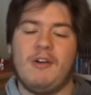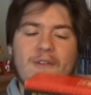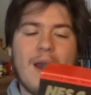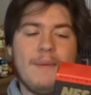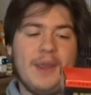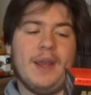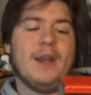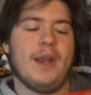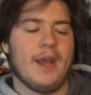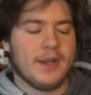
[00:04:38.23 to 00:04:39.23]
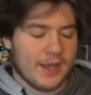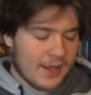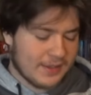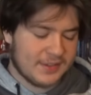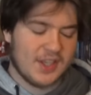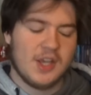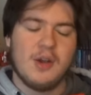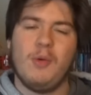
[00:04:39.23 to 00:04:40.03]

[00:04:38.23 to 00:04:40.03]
of having an N E S,